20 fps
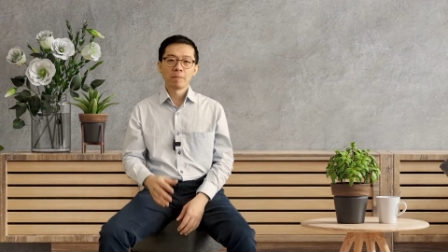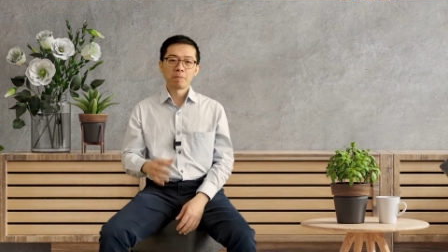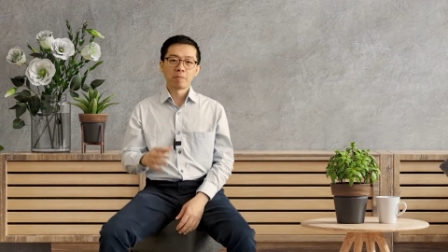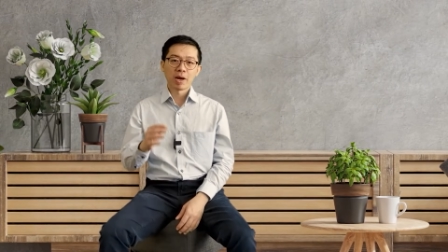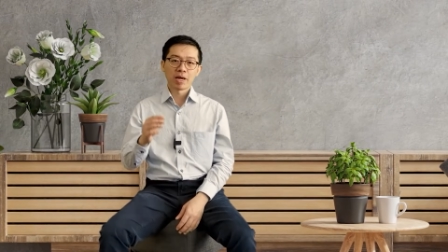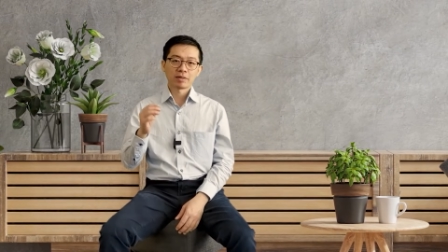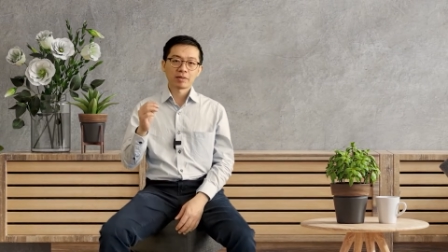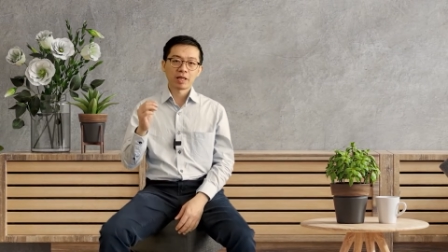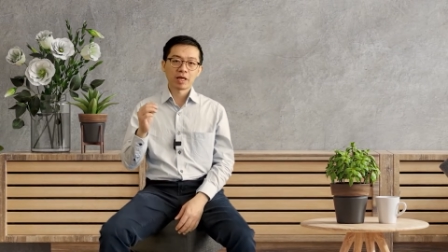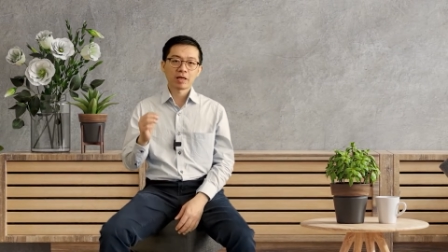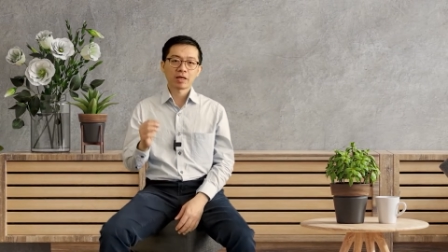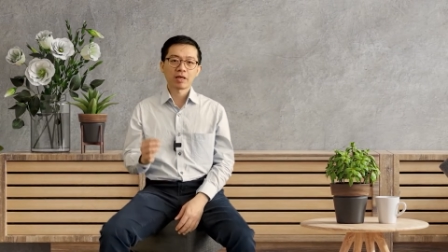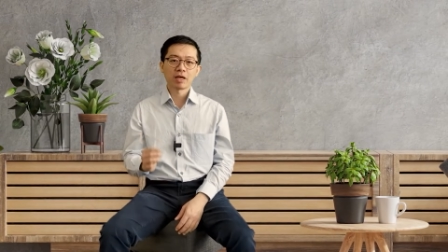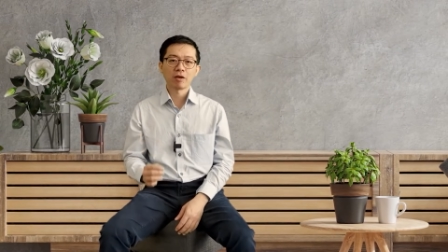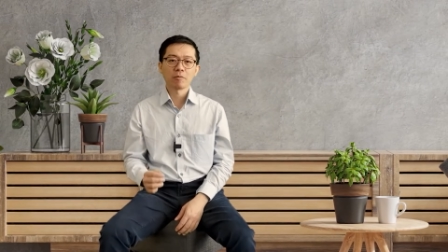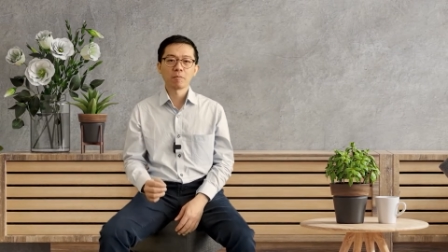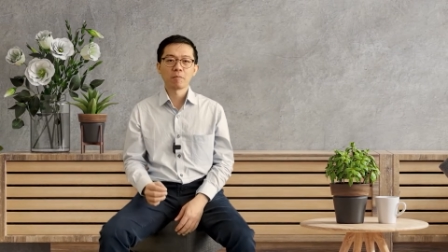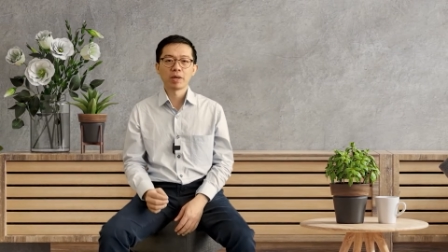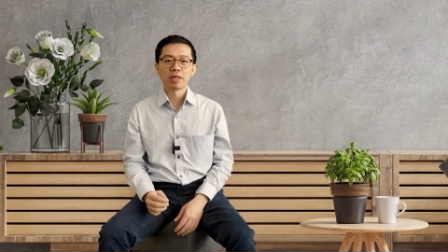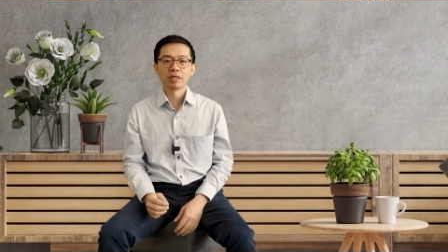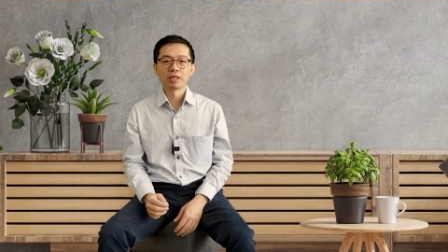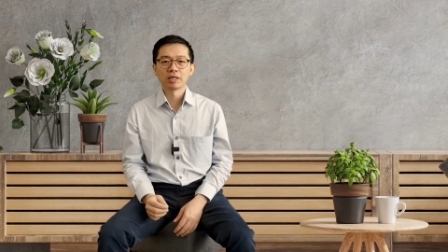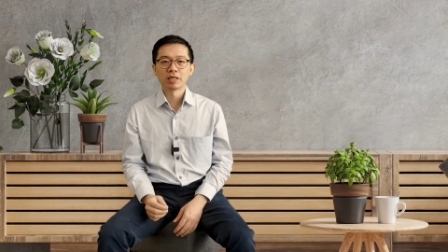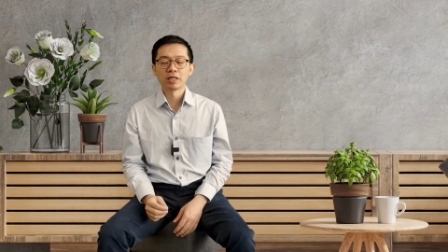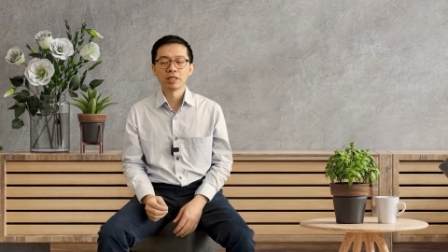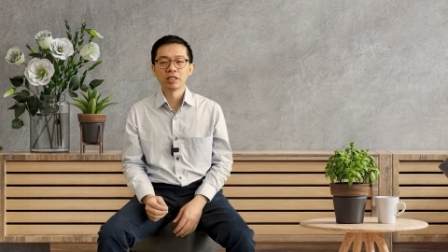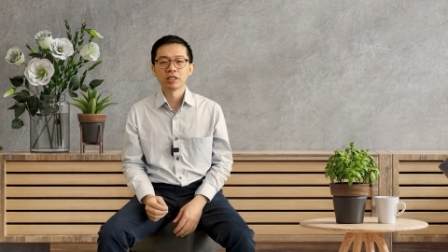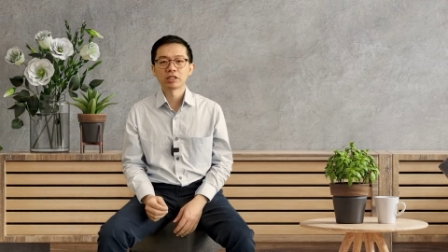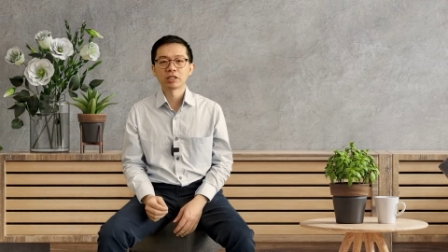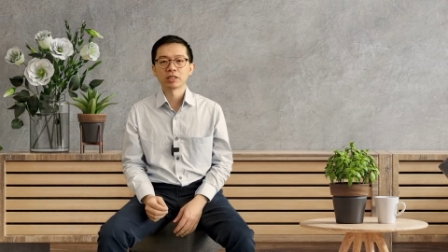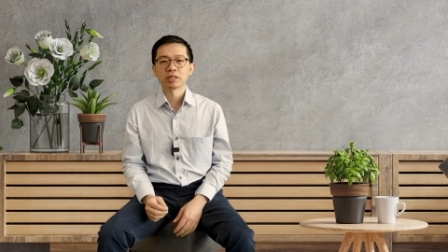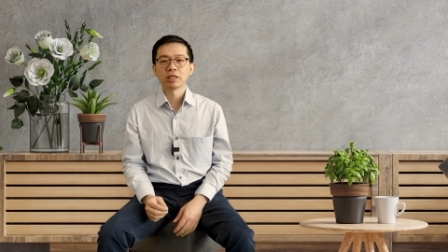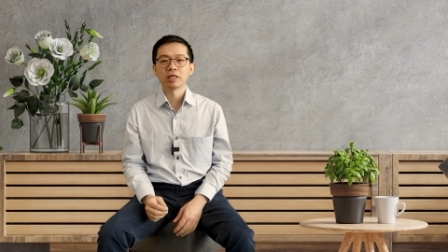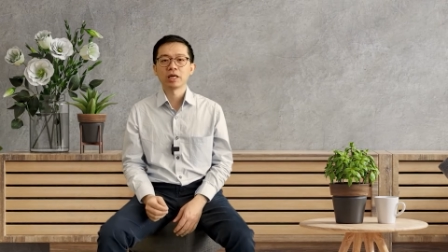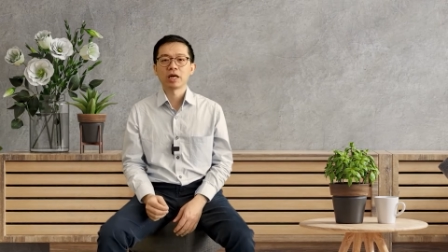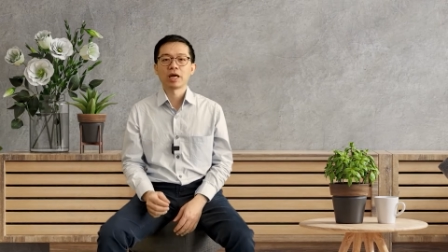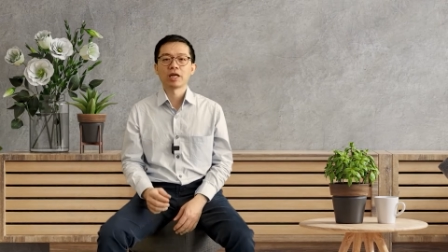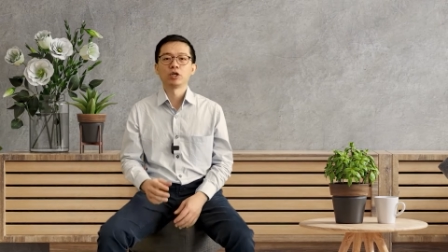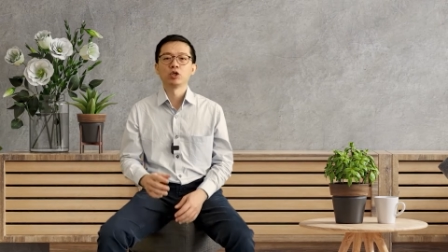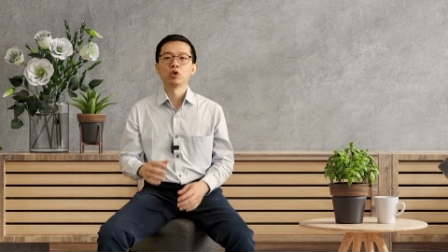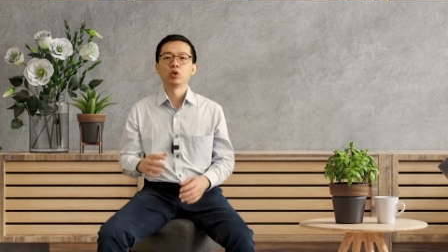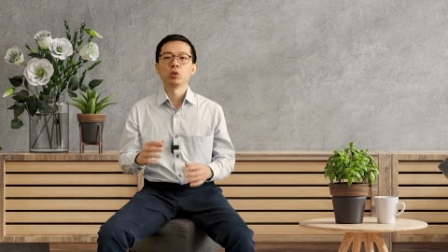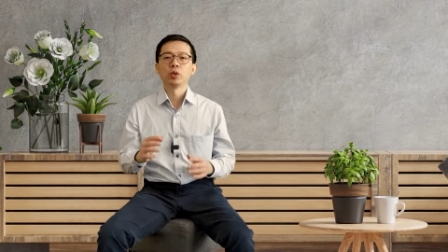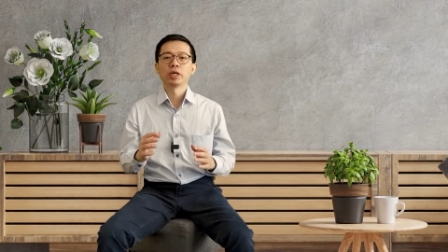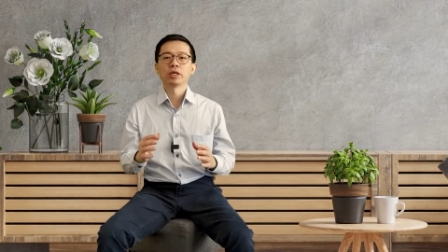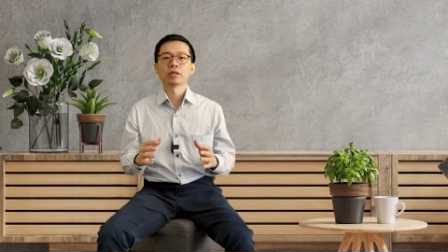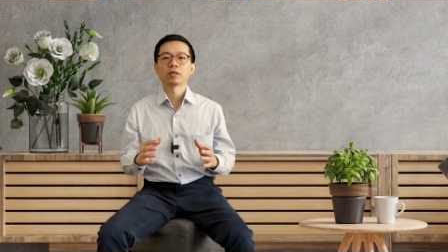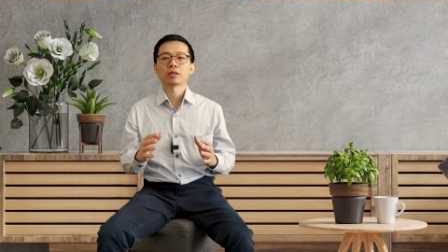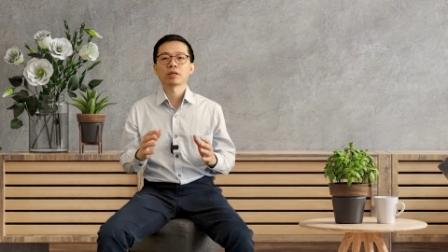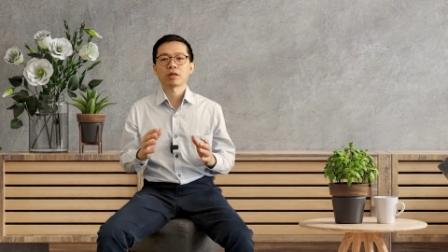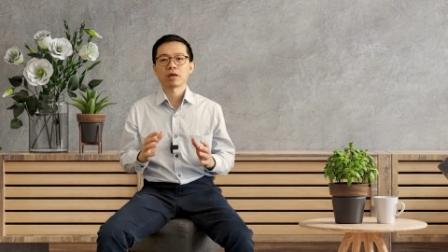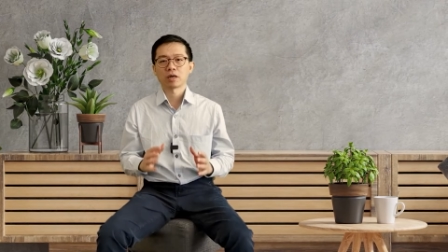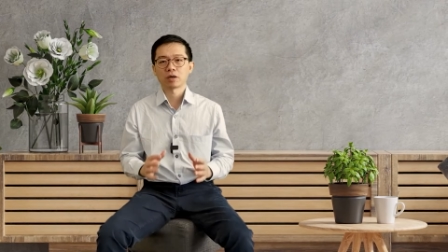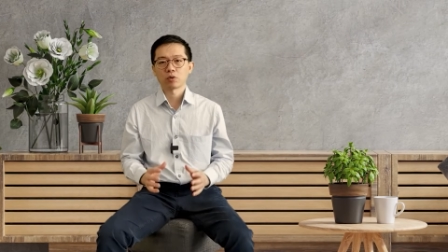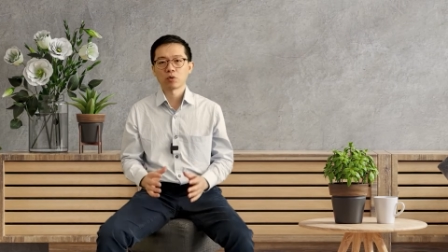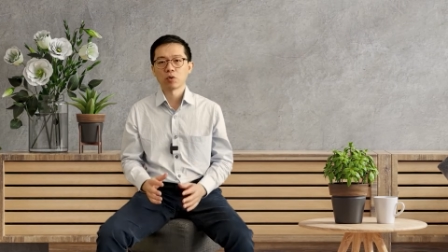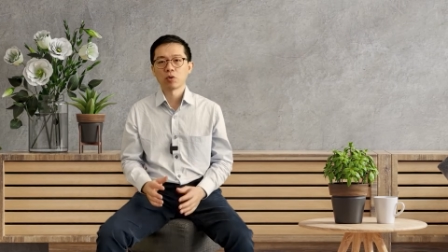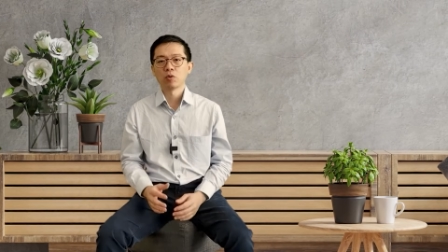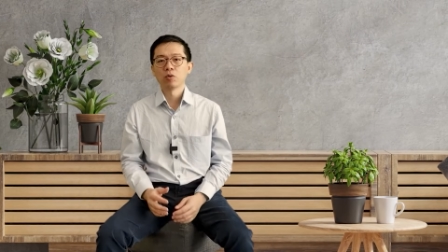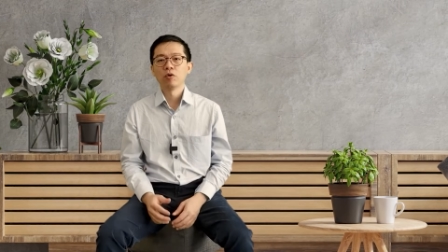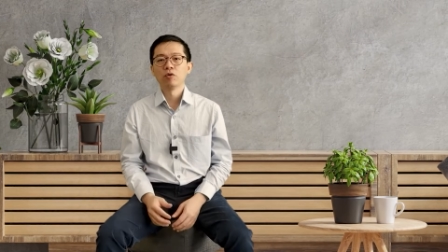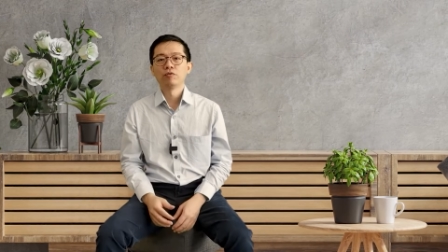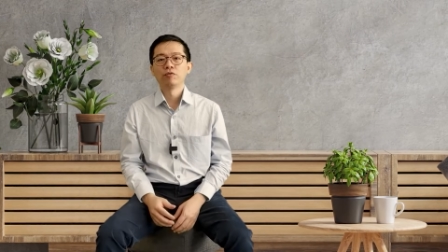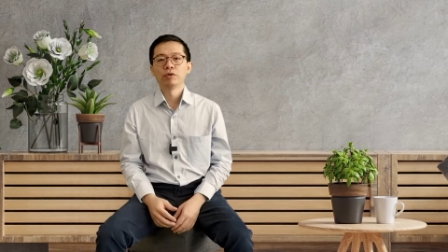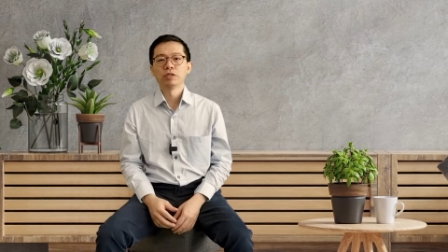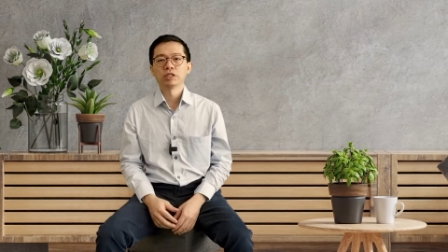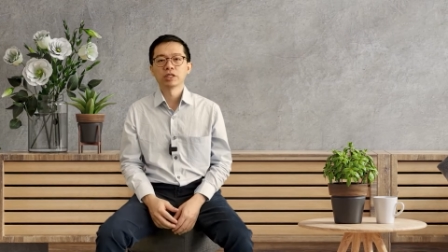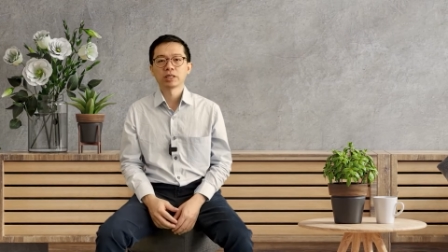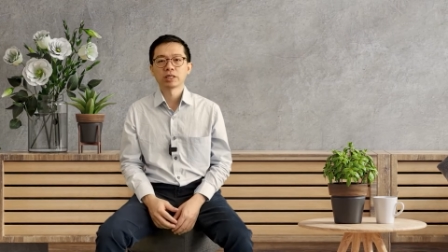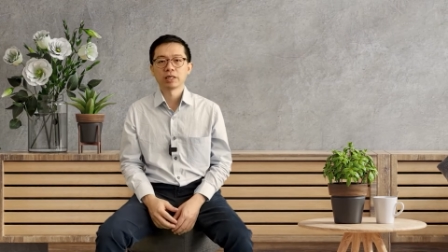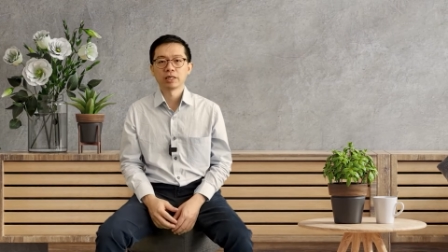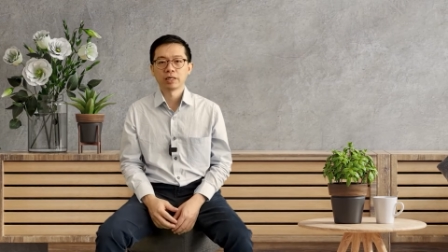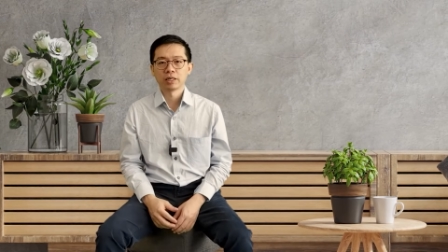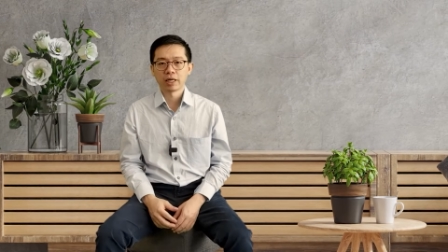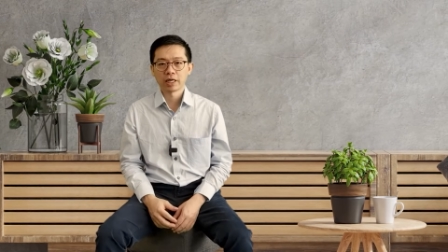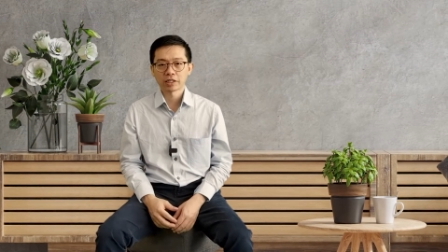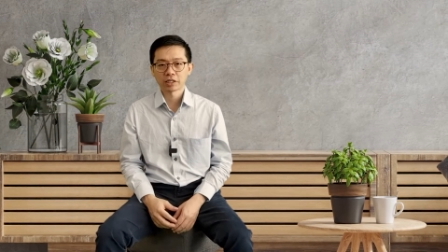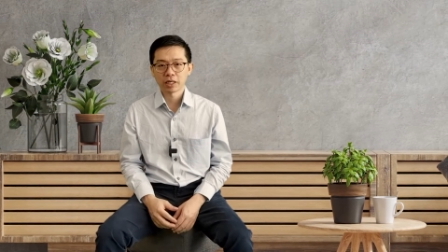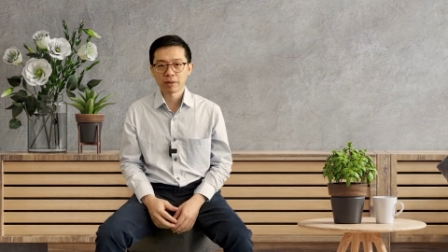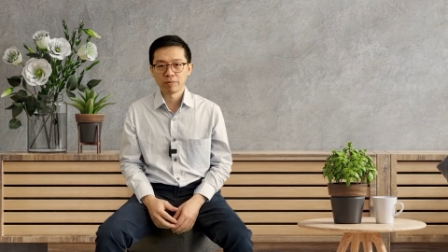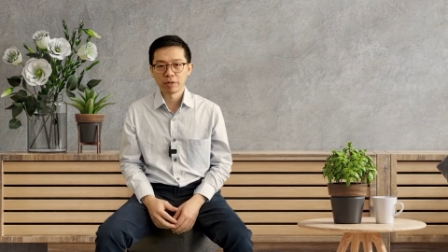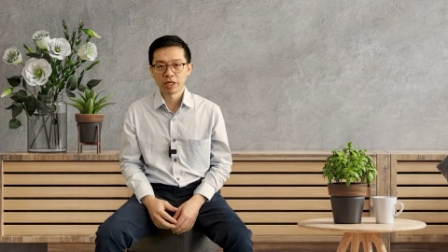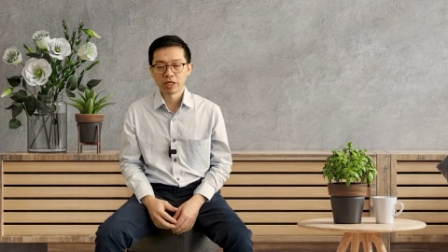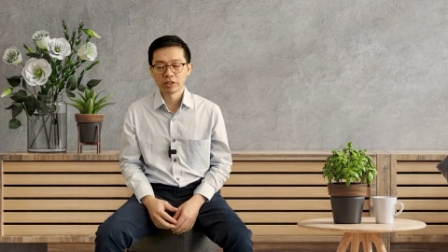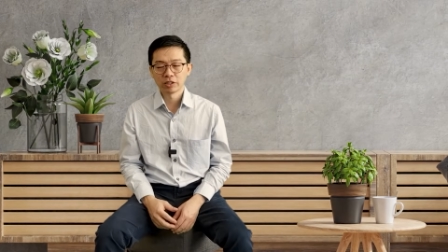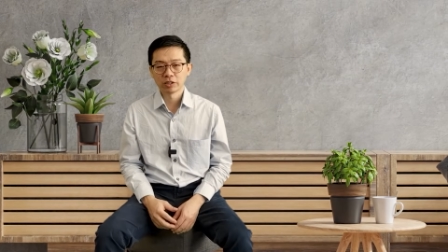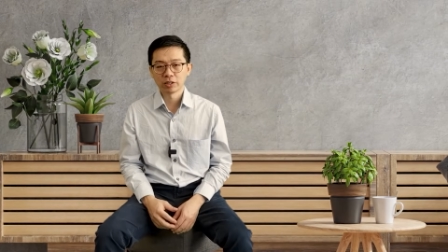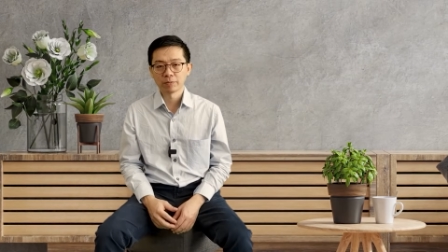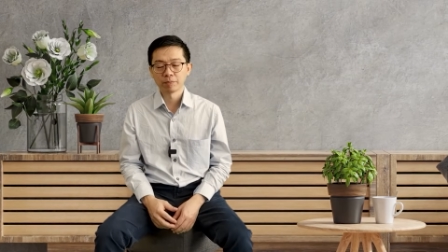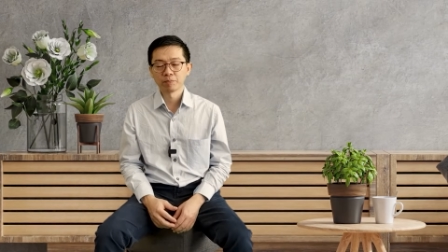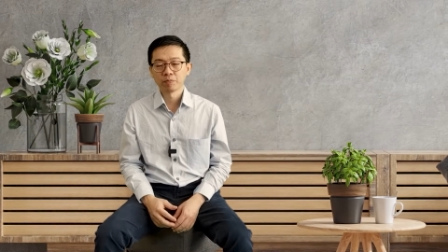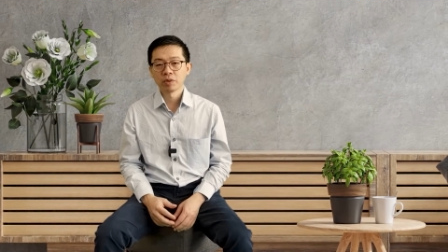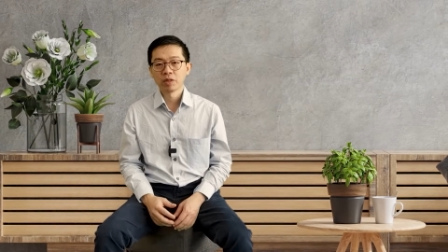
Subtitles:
by taking medical history and doing thorough physical examination.